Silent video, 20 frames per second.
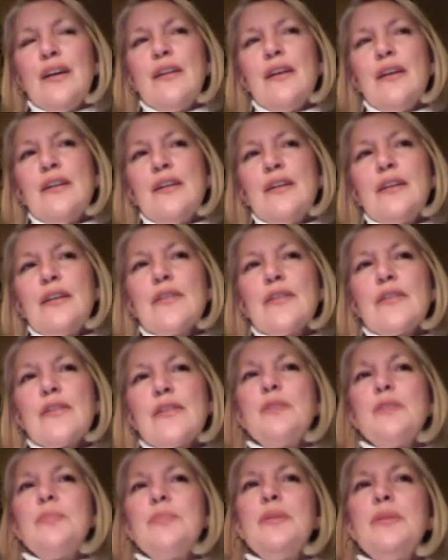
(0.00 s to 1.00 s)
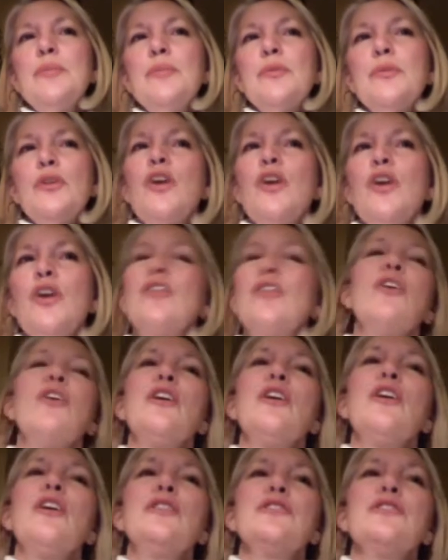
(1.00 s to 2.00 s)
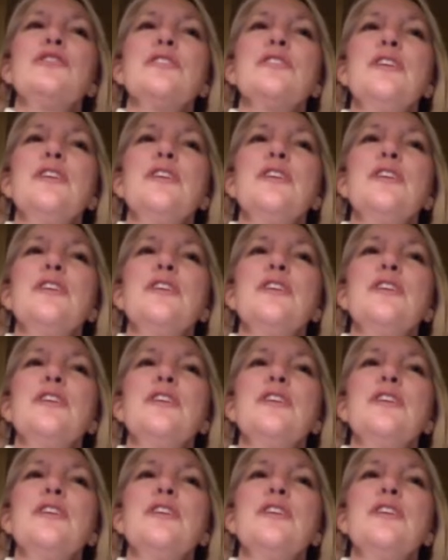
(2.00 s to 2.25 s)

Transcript: Another thing people aren't